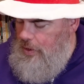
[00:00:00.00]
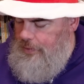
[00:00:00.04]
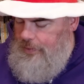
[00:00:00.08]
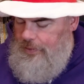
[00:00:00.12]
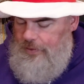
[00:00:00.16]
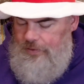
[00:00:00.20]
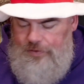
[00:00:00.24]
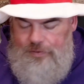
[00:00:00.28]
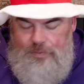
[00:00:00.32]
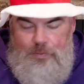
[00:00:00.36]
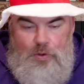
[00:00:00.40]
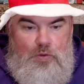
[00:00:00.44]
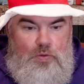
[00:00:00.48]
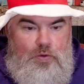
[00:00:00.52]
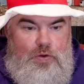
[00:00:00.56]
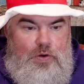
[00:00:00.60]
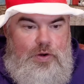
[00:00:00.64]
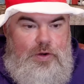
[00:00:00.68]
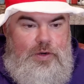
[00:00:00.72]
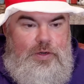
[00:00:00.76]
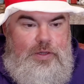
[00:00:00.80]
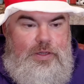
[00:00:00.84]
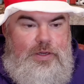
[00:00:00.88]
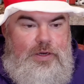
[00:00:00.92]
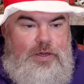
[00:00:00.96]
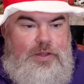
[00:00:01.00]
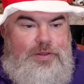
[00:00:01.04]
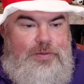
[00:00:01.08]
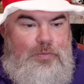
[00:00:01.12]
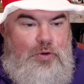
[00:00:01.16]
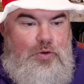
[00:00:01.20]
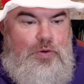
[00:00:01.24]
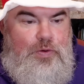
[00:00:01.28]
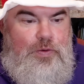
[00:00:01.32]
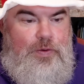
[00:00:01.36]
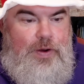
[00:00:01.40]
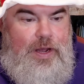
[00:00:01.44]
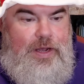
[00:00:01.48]
the smoker. Little
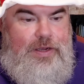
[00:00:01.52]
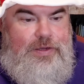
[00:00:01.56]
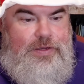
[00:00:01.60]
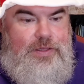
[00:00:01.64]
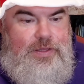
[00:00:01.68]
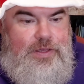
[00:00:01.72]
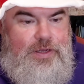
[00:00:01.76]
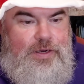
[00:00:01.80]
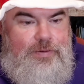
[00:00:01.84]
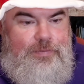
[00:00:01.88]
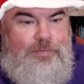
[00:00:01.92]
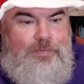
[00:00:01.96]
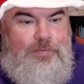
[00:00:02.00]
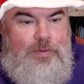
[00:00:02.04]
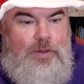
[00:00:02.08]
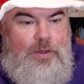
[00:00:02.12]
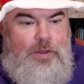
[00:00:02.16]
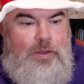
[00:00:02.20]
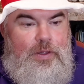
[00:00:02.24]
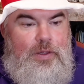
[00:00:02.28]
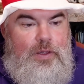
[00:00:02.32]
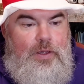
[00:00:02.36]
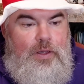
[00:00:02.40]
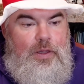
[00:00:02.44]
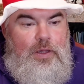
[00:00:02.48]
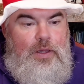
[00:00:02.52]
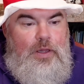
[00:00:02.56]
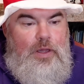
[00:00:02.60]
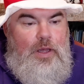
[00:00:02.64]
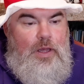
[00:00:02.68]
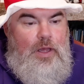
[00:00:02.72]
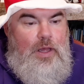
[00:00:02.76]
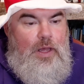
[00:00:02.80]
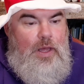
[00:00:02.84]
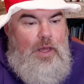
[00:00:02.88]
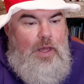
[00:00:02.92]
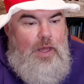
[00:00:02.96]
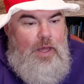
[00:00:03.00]
smoker action there.
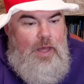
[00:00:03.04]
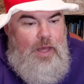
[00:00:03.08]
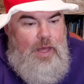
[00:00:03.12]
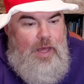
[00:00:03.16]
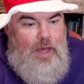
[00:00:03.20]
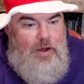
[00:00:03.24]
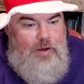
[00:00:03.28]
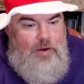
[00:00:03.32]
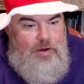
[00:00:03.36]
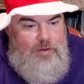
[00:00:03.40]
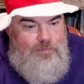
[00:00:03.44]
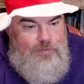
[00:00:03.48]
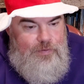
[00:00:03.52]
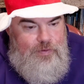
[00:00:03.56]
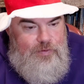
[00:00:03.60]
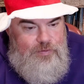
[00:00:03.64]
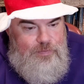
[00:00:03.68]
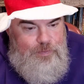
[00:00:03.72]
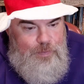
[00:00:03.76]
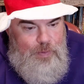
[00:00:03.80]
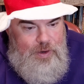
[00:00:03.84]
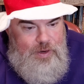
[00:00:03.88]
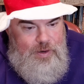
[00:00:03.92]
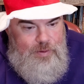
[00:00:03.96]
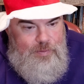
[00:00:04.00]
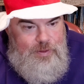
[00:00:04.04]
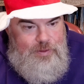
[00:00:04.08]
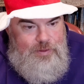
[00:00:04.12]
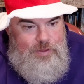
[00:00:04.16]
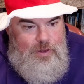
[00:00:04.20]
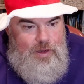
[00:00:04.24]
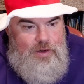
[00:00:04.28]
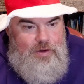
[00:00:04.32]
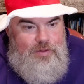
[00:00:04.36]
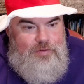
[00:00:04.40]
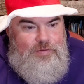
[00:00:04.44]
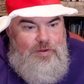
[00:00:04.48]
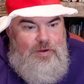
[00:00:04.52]
Howdy, folks. Brendan
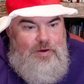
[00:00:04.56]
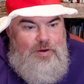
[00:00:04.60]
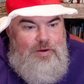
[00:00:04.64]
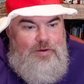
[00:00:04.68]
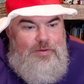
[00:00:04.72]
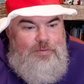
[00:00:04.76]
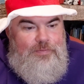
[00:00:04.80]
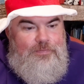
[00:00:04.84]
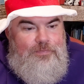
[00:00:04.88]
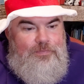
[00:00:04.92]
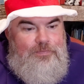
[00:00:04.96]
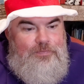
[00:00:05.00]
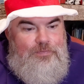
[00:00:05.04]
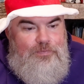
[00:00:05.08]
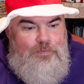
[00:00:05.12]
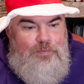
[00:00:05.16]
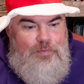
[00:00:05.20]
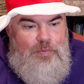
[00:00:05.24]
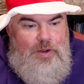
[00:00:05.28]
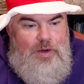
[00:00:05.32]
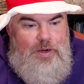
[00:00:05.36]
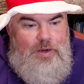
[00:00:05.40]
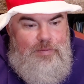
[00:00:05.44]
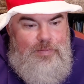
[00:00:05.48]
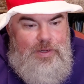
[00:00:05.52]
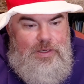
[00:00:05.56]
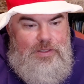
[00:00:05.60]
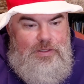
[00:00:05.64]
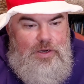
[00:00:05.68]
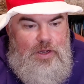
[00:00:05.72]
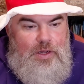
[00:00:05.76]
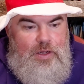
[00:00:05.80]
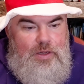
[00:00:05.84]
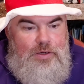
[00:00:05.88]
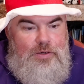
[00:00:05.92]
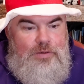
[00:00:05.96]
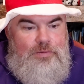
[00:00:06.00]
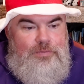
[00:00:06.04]
McDonald's here. Brendan
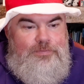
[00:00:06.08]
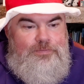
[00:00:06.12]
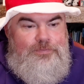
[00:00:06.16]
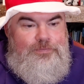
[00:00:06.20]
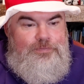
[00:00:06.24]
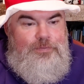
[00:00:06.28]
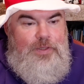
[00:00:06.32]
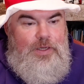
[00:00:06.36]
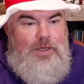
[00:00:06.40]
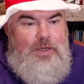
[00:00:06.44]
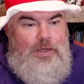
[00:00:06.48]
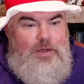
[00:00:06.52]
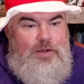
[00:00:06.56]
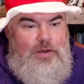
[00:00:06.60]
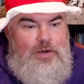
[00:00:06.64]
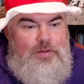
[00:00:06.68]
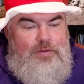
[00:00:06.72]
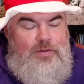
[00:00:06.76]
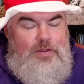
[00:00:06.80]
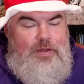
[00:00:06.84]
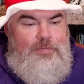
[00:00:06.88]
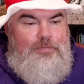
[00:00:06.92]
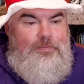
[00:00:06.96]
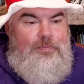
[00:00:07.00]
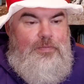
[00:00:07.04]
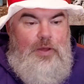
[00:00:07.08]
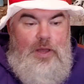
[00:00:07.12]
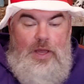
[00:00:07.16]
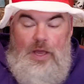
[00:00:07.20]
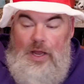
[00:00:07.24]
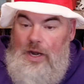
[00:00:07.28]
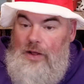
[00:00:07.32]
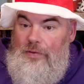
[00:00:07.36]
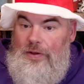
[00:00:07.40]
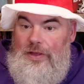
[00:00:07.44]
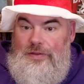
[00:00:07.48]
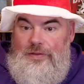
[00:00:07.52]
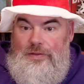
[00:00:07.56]
McDonald. Hey, good to see you.
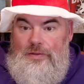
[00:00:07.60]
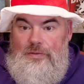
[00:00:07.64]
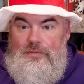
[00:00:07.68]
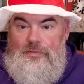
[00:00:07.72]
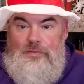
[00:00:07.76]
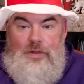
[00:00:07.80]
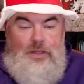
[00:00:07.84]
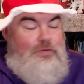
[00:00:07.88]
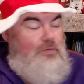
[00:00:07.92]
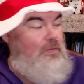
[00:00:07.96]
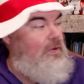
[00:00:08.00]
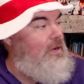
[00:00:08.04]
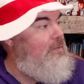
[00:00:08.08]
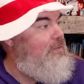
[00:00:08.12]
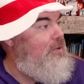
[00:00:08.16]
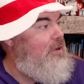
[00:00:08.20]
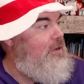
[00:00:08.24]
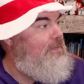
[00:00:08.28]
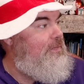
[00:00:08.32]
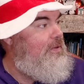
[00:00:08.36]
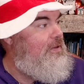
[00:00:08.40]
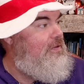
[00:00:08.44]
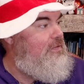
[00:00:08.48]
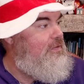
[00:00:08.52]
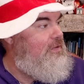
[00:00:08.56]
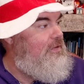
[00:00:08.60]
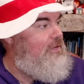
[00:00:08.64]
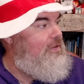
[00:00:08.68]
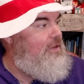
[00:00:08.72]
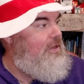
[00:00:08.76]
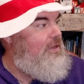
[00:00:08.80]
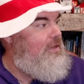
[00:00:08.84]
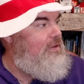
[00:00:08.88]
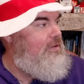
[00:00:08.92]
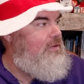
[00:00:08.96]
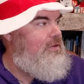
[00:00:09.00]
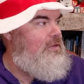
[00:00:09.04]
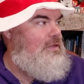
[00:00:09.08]
Anyways, let's read a book, Miss
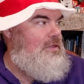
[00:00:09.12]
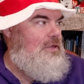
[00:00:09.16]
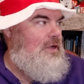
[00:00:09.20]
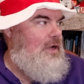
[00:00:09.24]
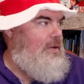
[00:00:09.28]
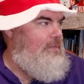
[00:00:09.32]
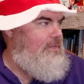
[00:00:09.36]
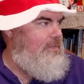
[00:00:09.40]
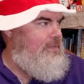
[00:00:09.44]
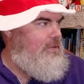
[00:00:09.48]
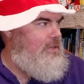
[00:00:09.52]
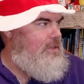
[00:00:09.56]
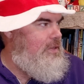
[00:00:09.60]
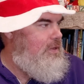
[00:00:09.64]
Christie. Stop.